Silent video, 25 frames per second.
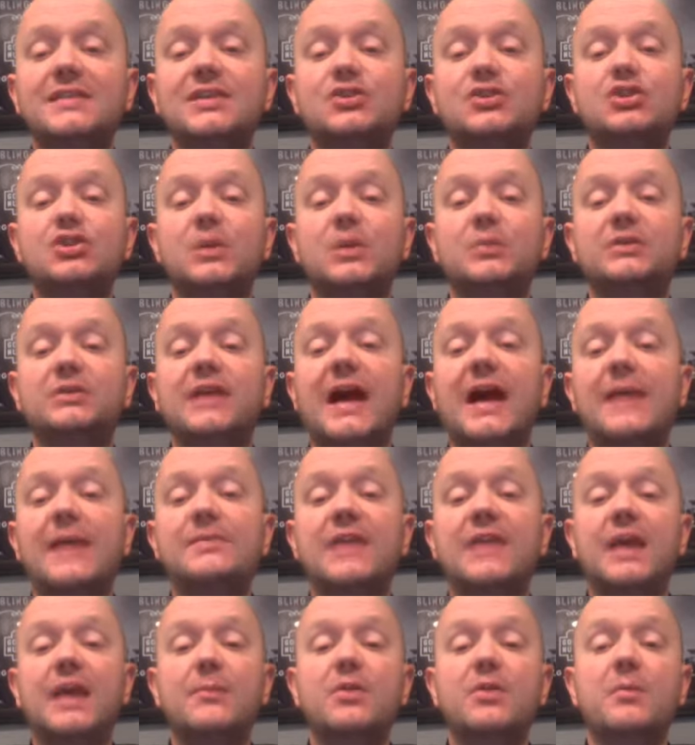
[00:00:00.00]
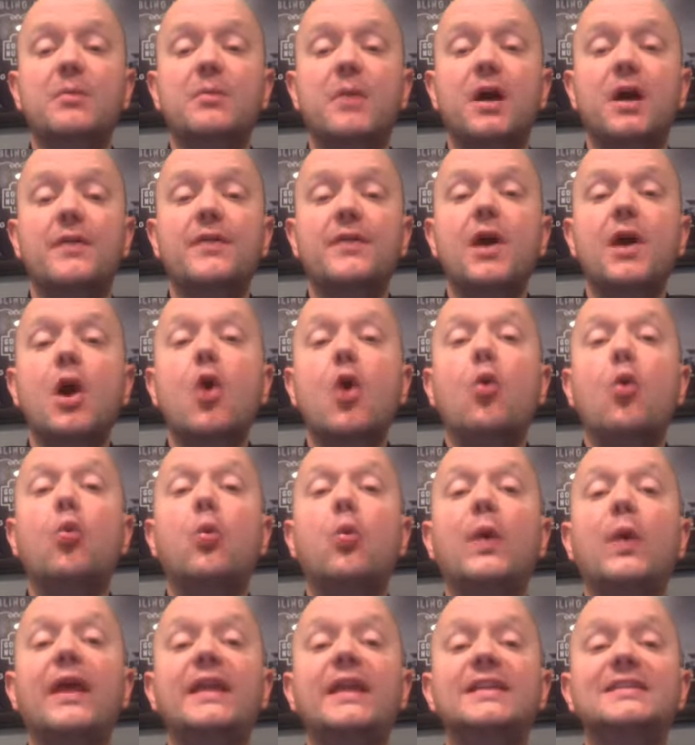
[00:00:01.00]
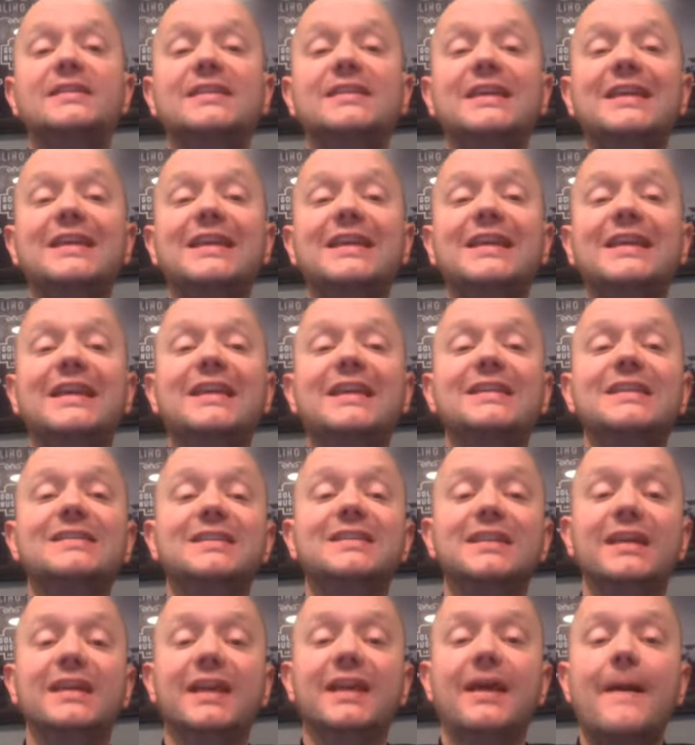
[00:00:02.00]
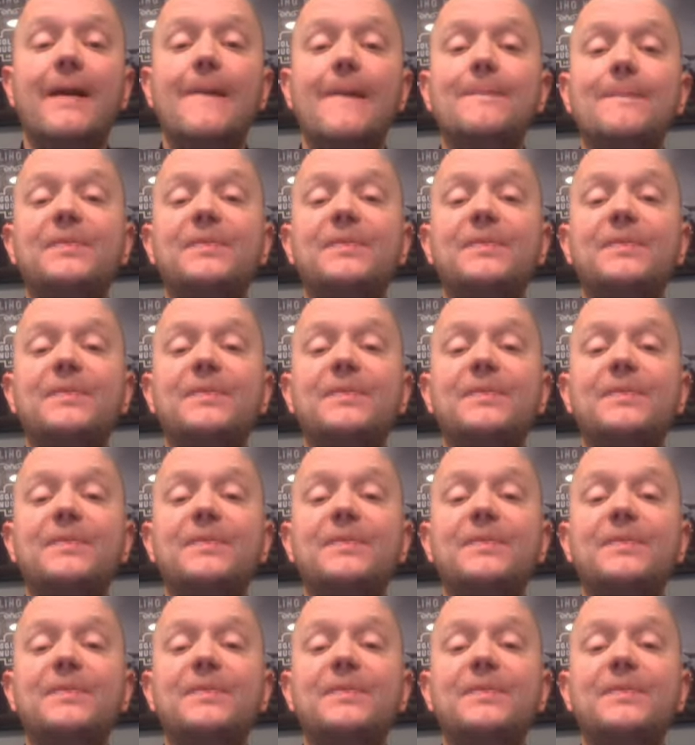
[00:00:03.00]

Triple Dime Game of the Month wins easily.